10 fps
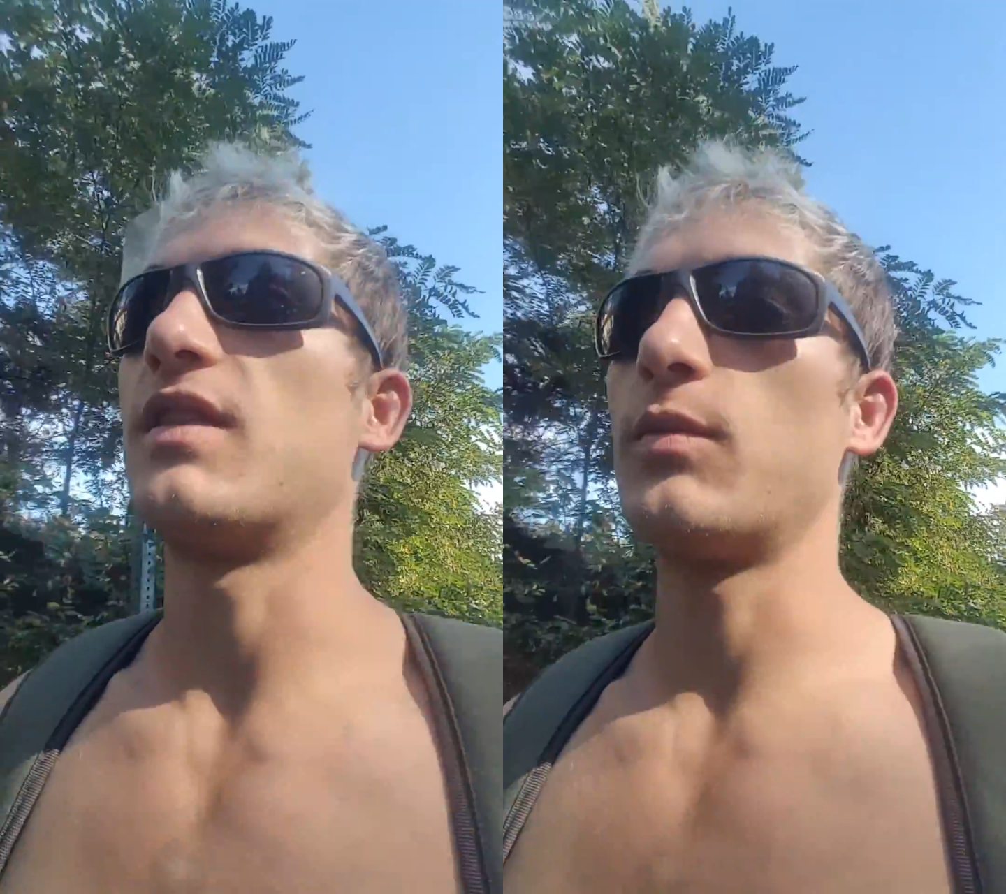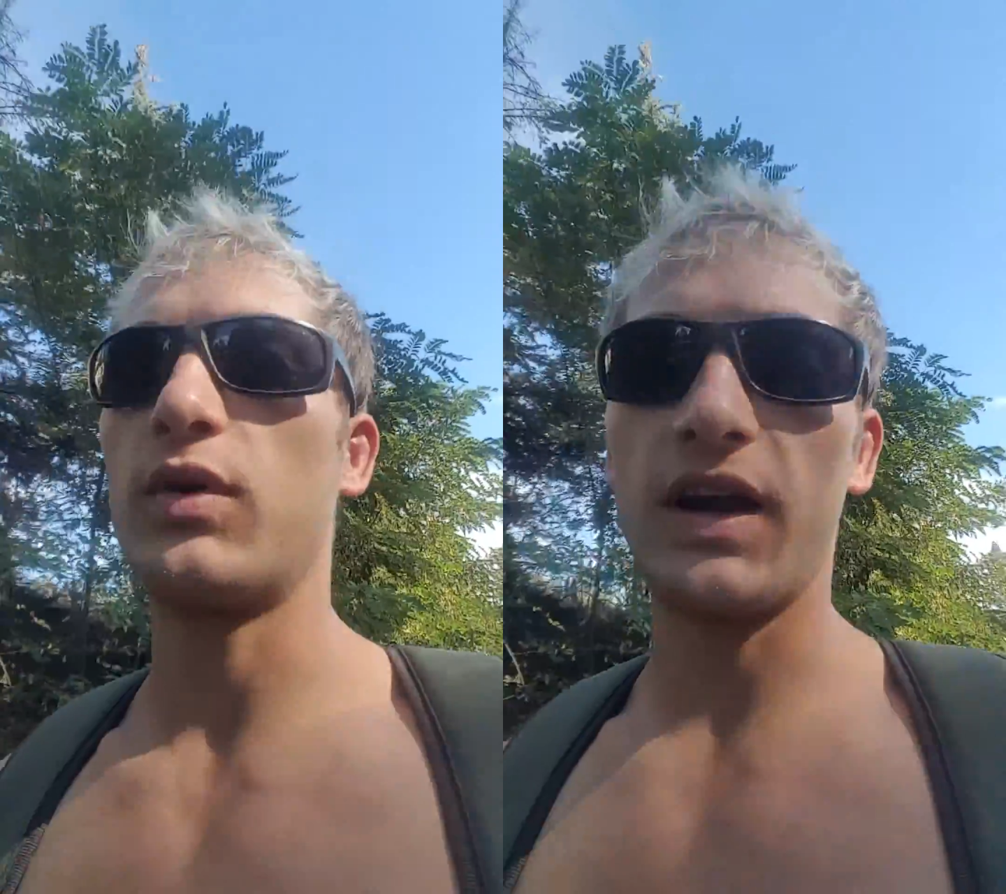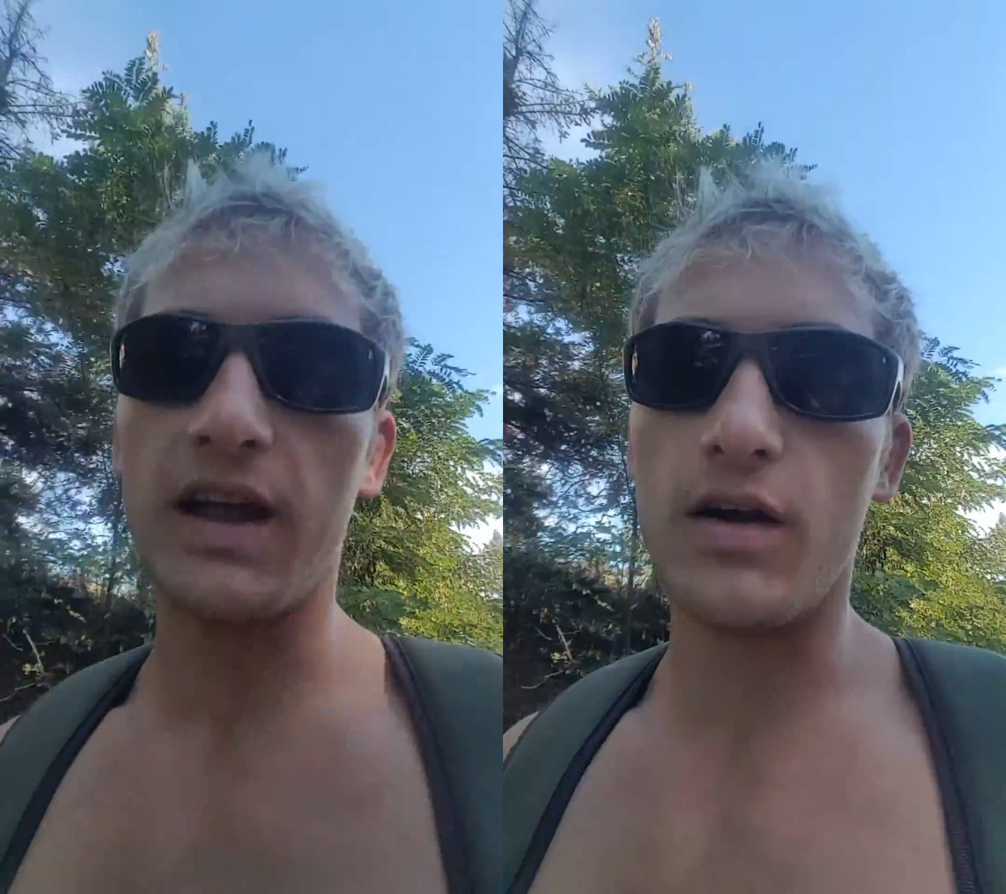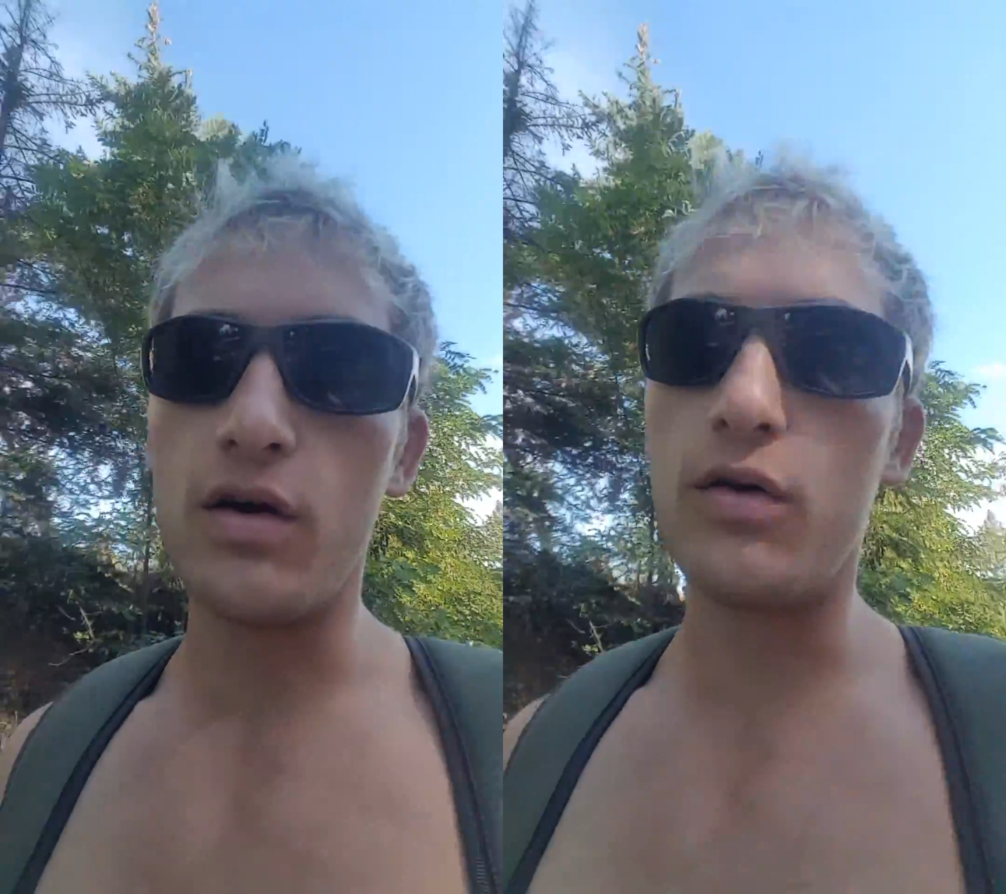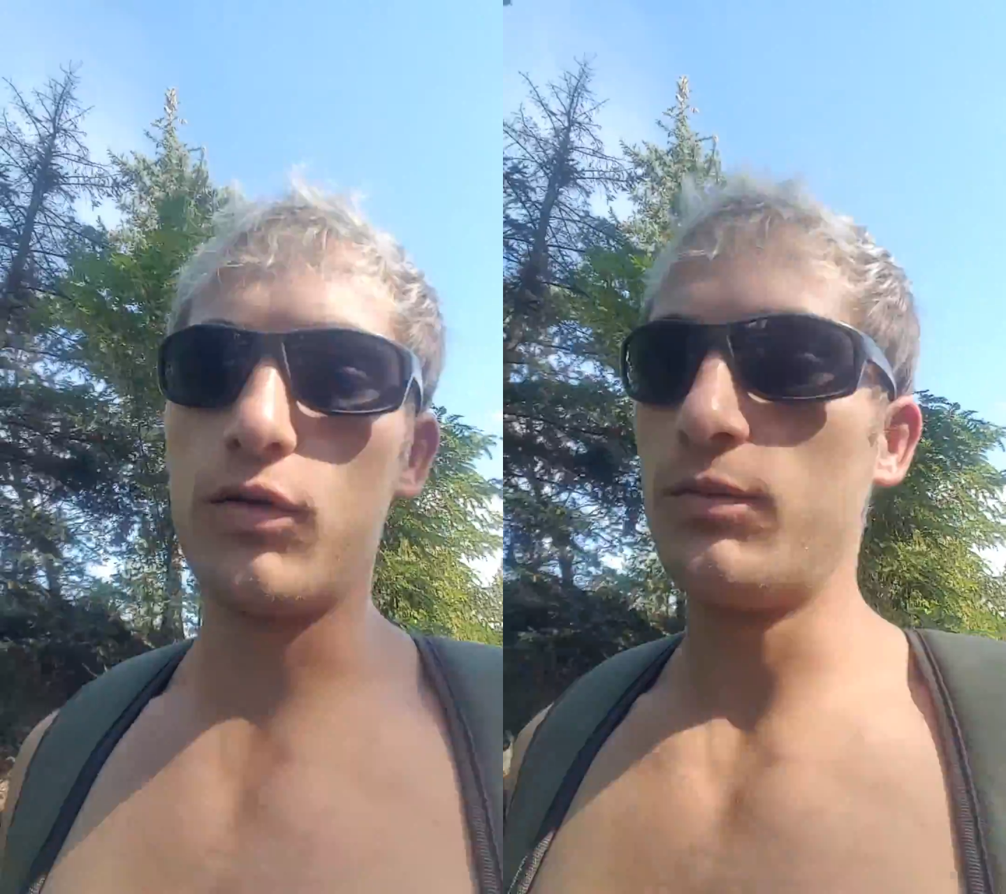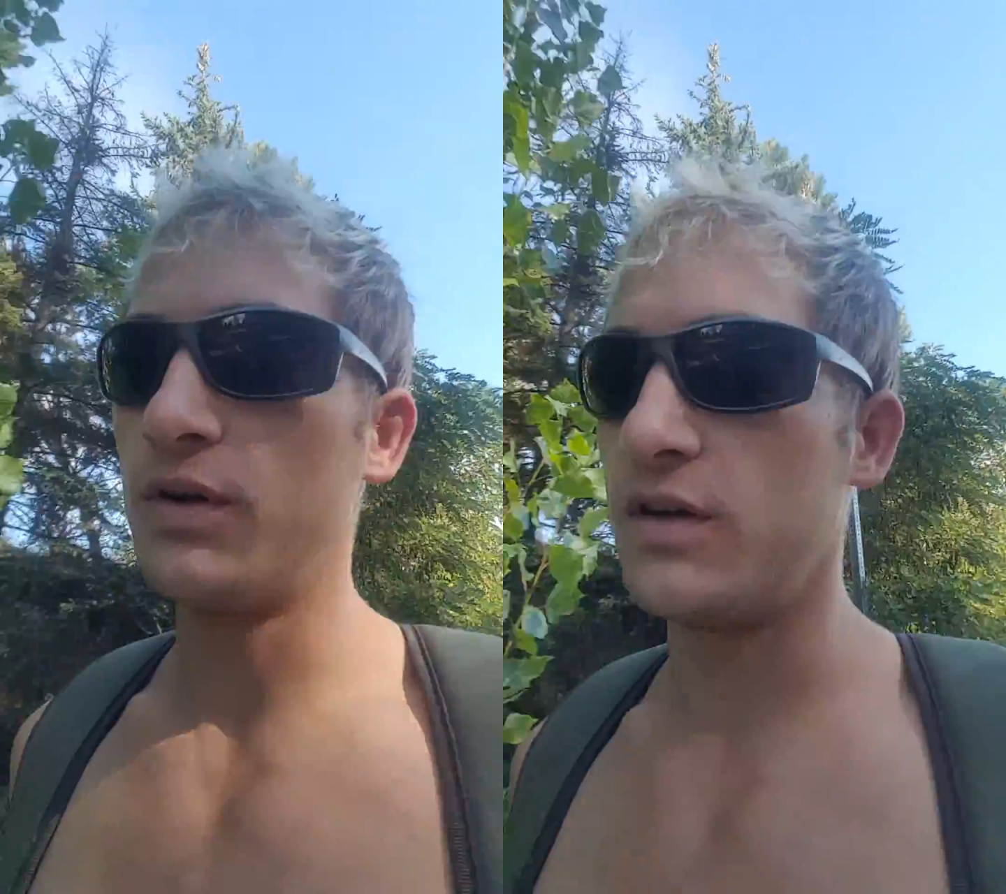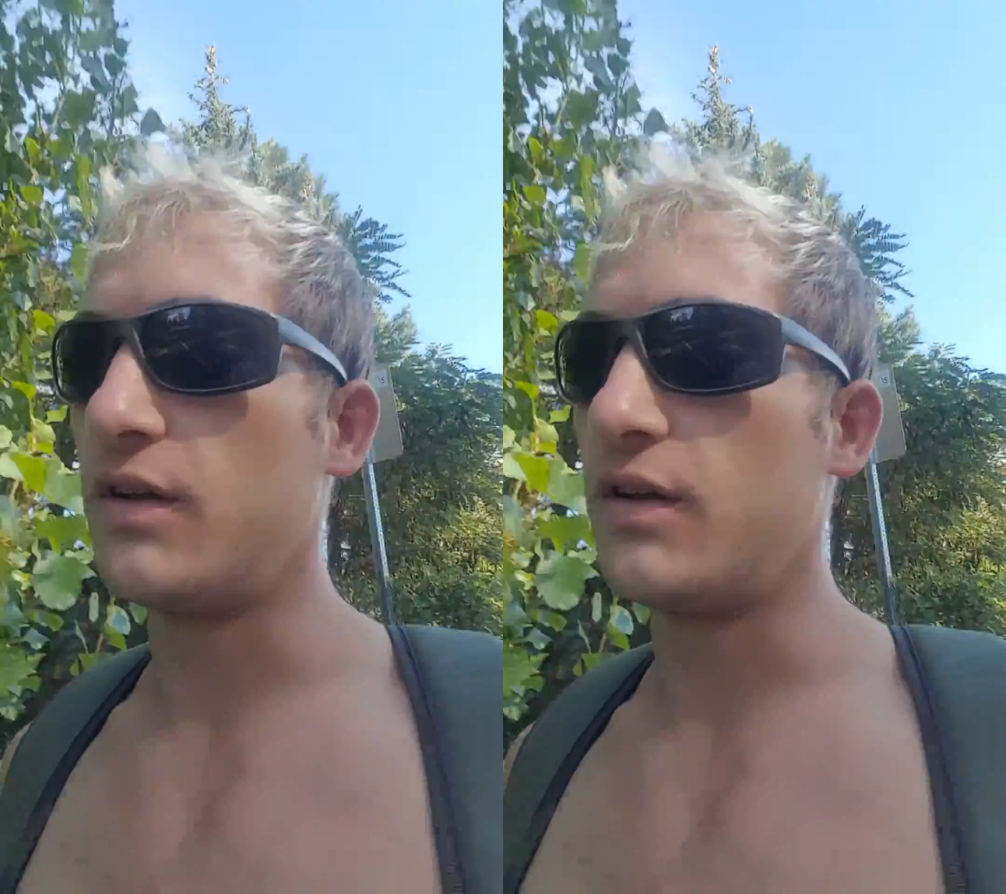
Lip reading: then when I get home,